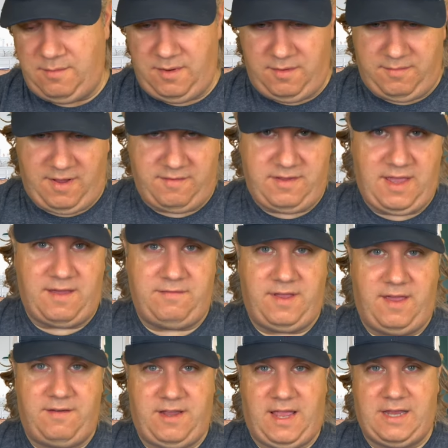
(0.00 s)
medium, heavy, heavy,
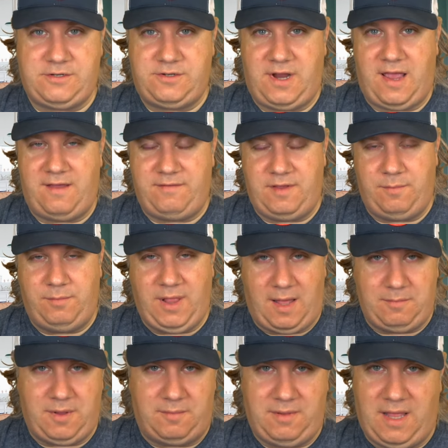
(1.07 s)
extra heavy, blah,
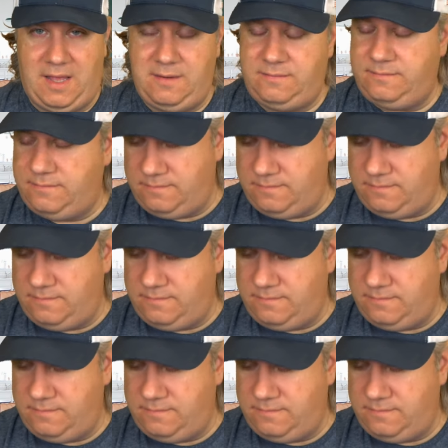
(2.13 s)
blah, blah.